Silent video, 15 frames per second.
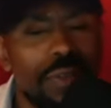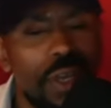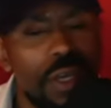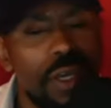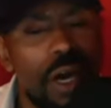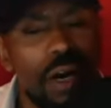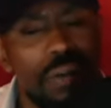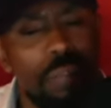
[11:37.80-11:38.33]
the
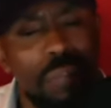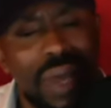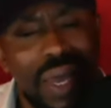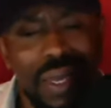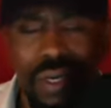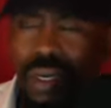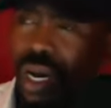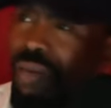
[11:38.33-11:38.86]
young
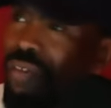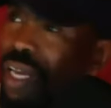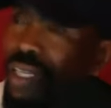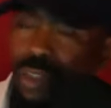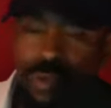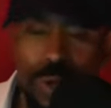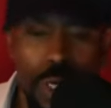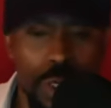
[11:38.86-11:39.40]
men of
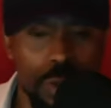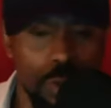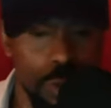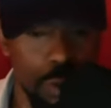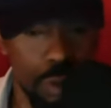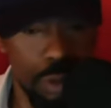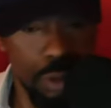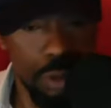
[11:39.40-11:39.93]
Israel,
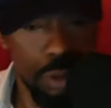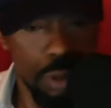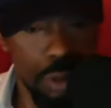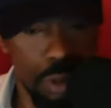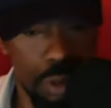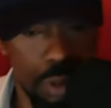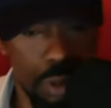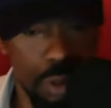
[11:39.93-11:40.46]

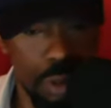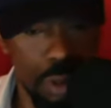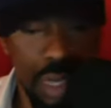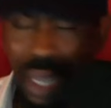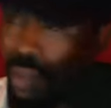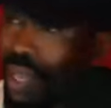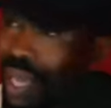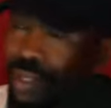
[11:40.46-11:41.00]

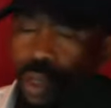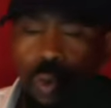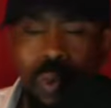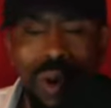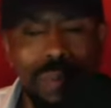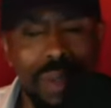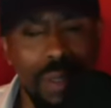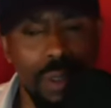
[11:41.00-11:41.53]
unlike the
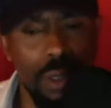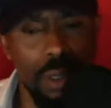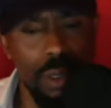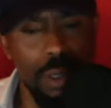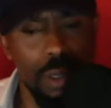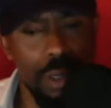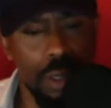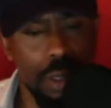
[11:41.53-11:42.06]
women,
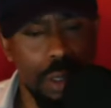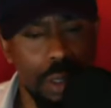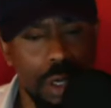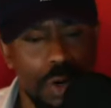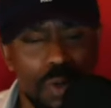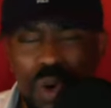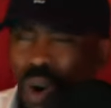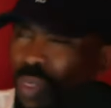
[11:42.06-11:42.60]

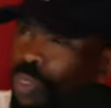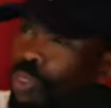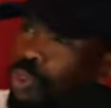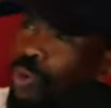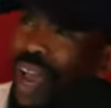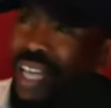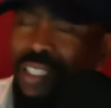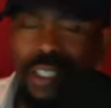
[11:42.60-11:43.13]
were a
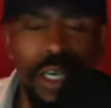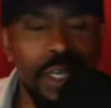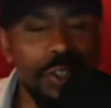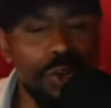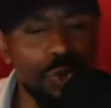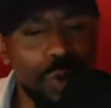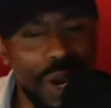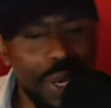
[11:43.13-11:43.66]
threat to his
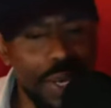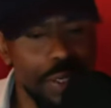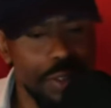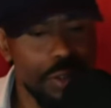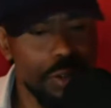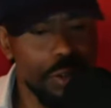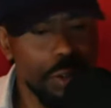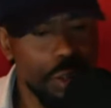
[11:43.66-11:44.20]
range.